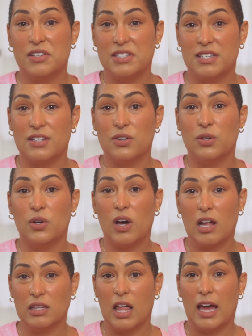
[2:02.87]
single
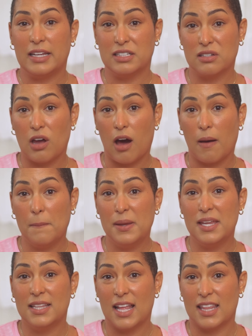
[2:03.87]
Align top
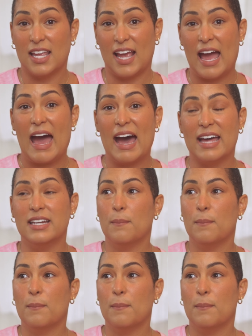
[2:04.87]
that they had,